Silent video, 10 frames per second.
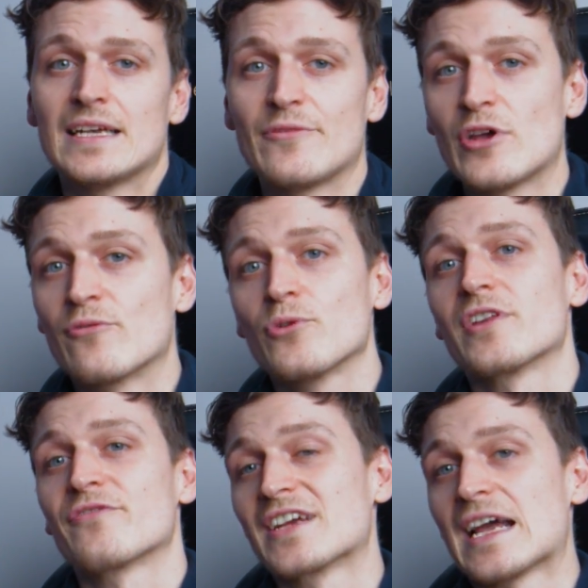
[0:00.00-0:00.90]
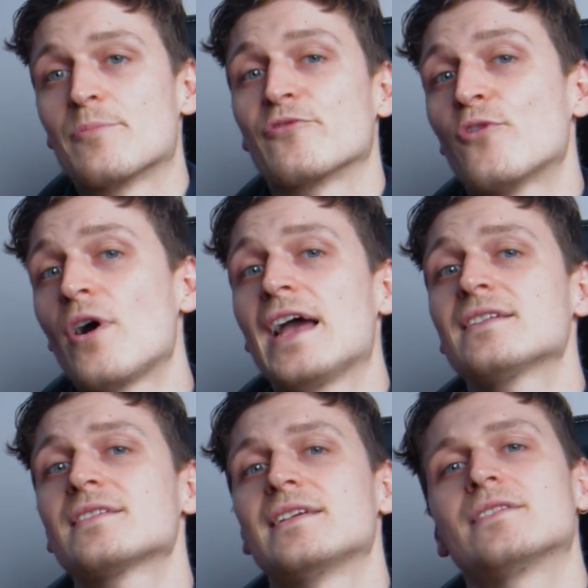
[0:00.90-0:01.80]
If you have all this figured out
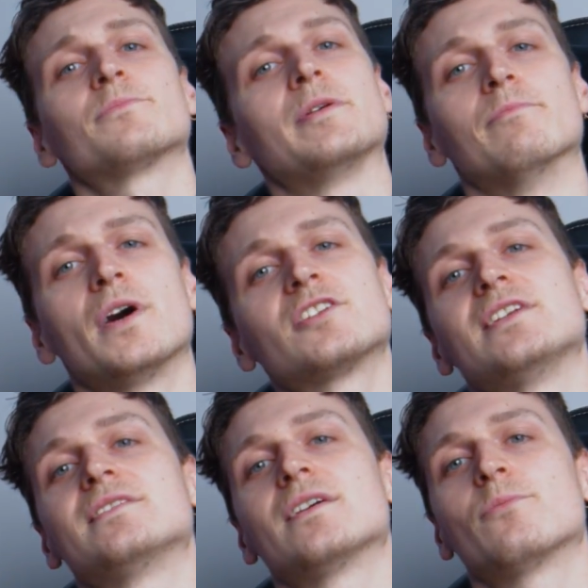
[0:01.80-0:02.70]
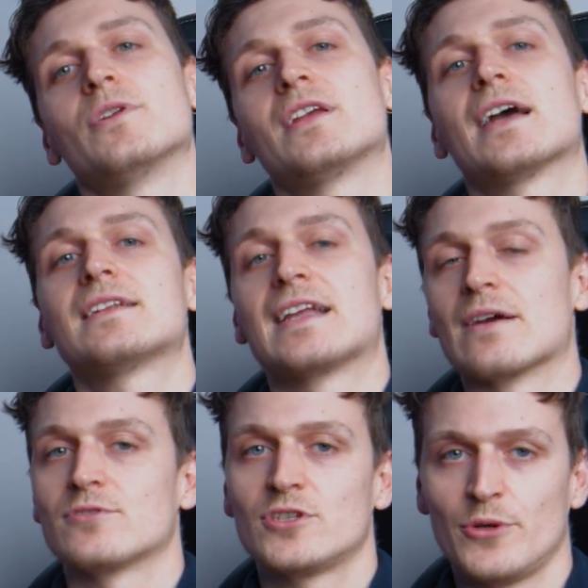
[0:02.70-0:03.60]
beforehand, it'll be much easier when you get
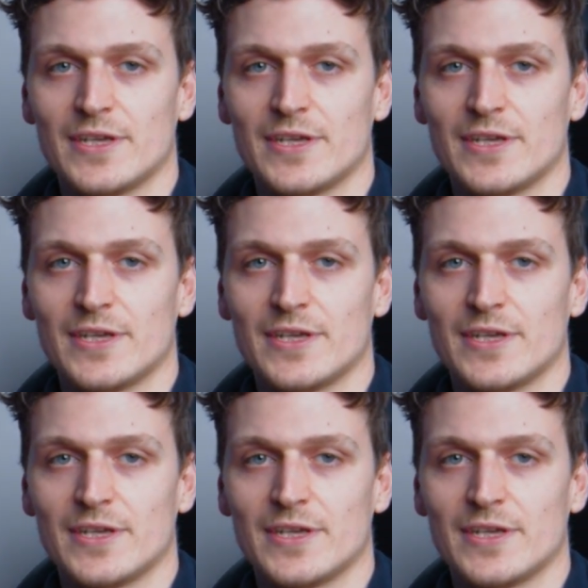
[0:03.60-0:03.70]
down to